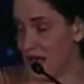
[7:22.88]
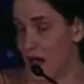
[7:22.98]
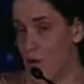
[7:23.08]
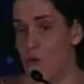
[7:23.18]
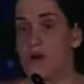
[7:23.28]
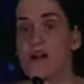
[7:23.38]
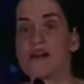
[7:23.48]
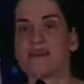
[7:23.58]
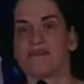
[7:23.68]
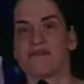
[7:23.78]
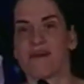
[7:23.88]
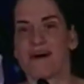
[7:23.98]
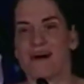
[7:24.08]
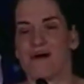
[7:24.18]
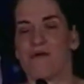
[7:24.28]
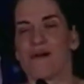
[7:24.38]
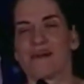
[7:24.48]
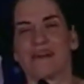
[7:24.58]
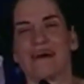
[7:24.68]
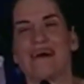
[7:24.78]
a word for a
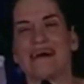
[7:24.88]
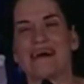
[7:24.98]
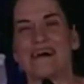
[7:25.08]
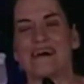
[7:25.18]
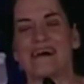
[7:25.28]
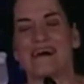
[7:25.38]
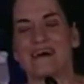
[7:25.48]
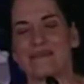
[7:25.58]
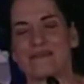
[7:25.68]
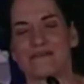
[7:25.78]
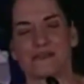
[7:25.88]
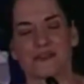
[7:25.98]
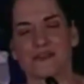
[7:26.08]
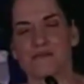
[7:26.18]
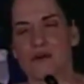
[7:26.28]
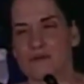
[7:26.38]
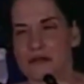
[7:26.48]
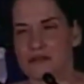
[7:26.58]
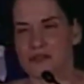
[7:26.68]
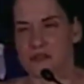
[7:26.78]
word uh, uh, for just a
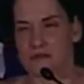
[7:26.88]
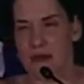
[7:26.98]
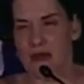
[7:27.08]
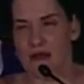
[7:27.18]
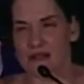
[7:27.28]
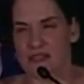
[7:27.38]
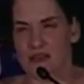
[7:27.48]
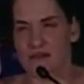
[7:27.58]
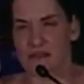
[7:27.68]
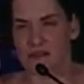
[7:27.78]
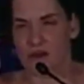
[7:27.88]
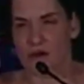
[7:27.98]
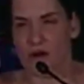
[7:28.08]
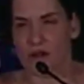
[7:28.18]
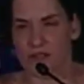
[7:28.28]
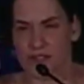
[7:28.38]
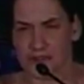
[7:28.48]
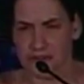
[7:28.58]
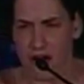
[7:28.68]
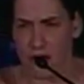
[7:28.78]
moment to the parents of the so-called
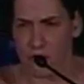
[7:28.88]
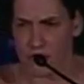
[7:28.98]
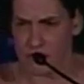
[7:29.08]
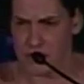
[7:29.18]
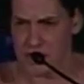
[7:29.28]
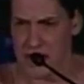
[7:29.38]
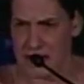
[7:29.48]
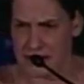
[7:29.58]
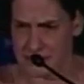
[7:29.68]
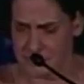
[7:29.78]
strong-willed child